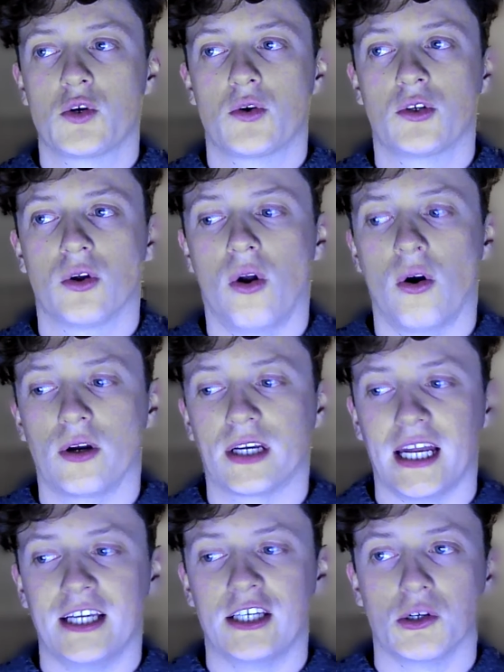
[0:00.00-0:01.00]
sure you're logged
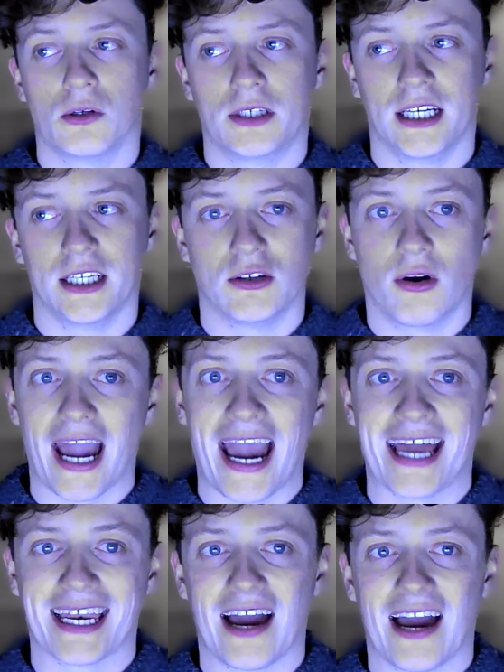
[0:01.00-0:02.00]
into your TikTok
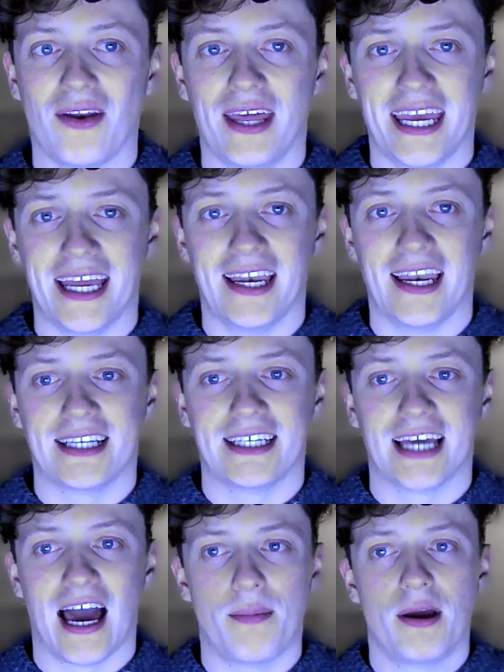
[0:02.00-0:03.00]
ad account in a
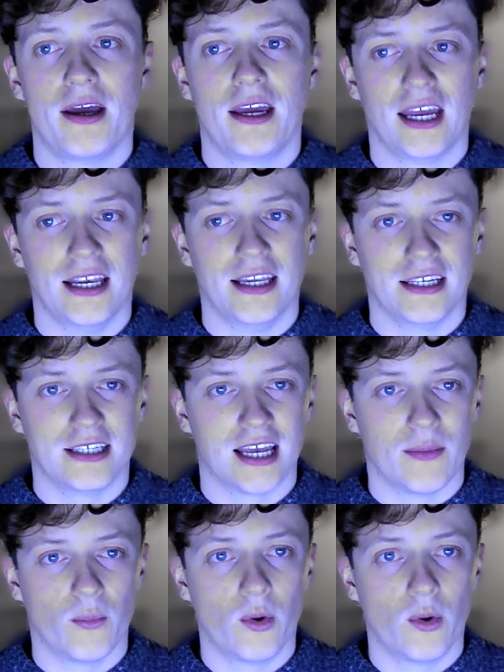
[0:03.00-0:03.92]
tab in the same